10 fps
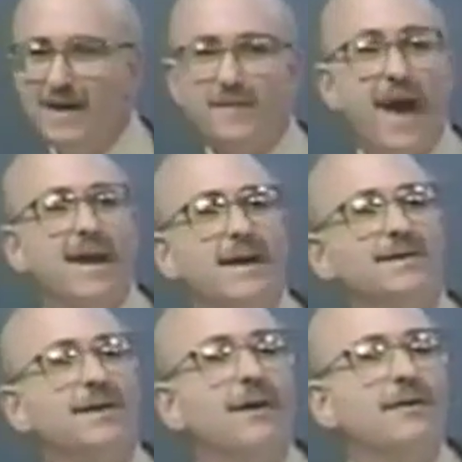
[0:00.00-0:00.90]
That
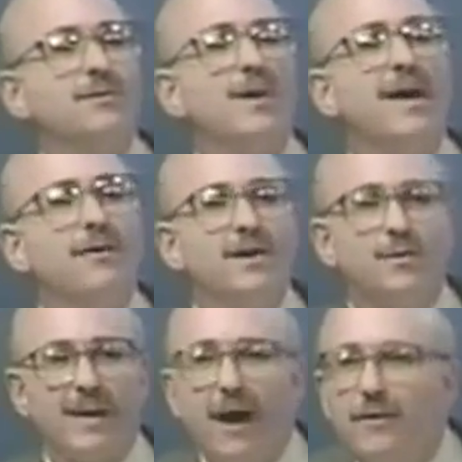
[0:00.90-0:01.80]
is, and here, is, here it is
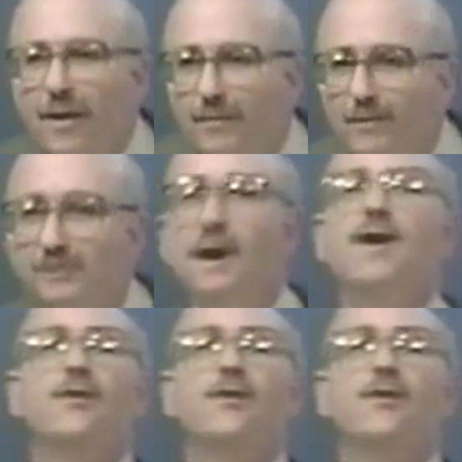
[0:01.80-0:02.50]
without numbers,